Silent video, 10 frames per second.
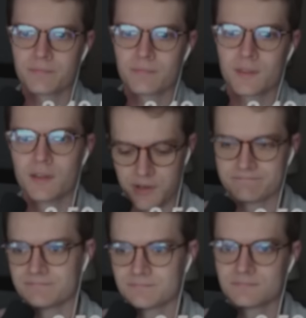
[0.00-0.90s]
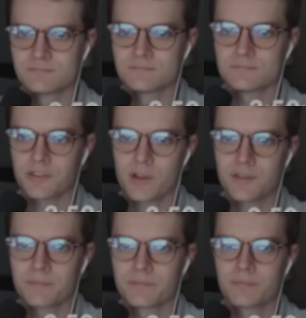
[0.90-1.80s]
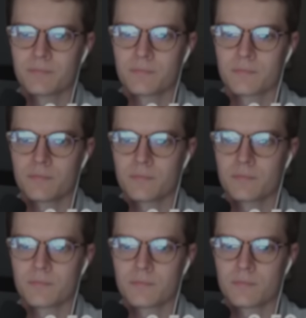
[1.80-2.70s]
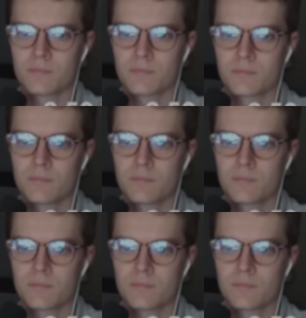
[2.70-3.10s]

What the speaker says: especially compared to Lorelei and Lance. But of